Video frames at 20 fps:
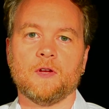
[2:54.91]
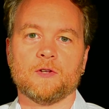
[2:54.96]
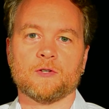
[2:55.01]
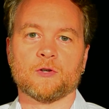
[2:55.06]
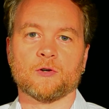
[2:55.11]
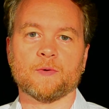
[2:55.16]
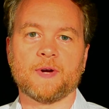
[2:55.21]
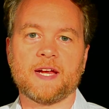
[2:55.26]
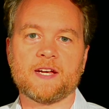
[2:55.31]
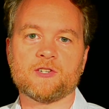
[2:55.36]

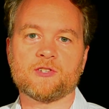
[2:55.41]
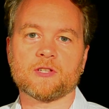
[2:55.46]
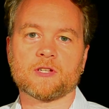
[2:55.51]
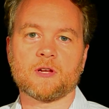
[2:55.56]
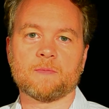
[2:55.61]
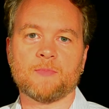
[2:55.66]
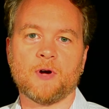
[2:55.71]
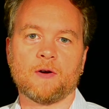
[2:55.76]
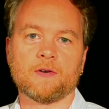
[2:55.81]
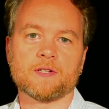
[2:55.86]
To arrange the
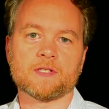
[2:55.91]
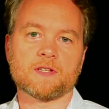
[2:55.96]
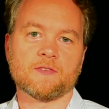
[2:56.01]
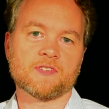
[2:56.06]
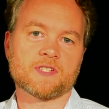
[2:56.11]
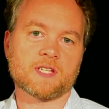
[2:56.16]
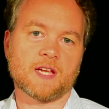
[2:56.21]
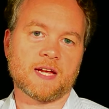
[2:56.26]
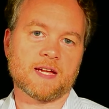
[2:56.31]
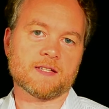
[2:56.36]
components
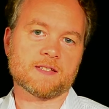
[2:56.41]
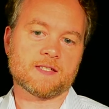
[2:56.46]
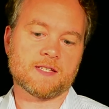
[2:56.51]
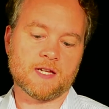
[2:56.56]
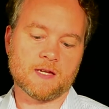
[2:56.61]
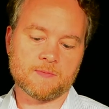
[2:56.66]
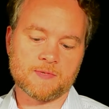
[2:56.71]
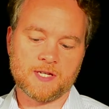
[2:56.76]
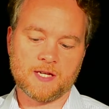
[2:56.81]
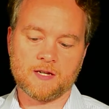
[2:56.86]
of a Science
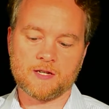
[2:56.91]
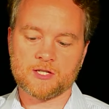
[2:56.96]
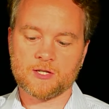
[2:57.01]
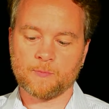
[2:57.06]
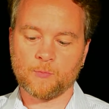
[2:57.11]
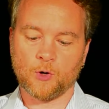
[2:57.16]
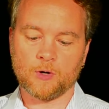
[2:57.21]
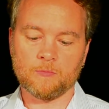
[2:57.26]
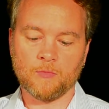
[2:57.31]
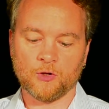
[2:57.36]
DMZ to
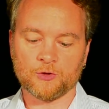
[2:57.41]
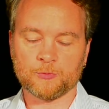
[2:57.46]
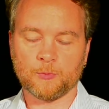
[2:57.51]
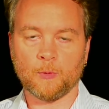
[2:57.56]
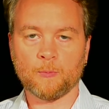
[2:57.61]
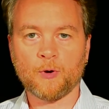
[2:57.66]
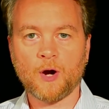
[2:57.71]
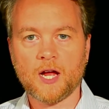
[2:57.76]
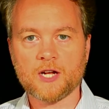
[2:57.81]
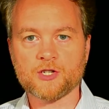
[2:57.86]
support
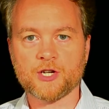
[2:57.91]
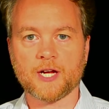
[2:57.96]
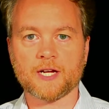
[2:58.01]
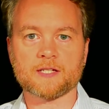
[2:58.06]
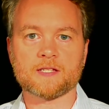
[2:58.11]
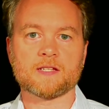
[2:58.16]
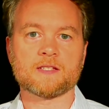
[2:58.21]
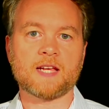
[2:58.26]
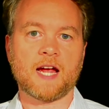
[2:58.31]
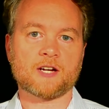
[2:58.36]
multiple
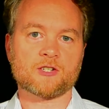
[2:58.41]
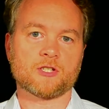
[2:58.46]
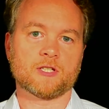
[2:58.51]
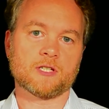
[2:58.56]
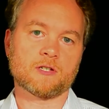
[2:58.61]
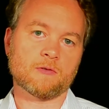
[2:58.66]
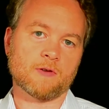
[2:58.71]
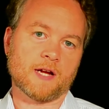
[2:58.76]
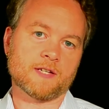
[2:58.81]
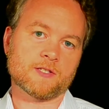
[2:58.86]
projects, it's
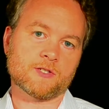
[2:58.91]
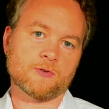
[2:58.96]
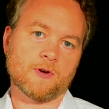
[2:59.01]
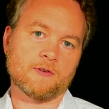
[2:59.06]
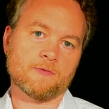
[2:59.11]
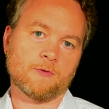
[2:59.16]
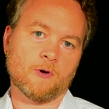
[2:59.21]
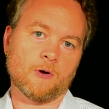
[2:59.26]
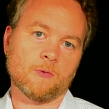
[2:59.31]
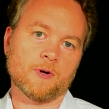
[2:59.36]
actually quite
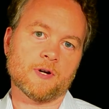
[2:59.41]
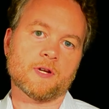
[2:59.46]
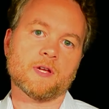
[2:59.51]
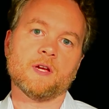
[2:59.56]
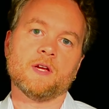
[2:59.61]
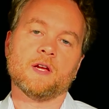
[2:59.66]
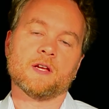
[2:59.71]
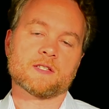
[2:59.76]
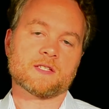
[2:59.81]
straightforward.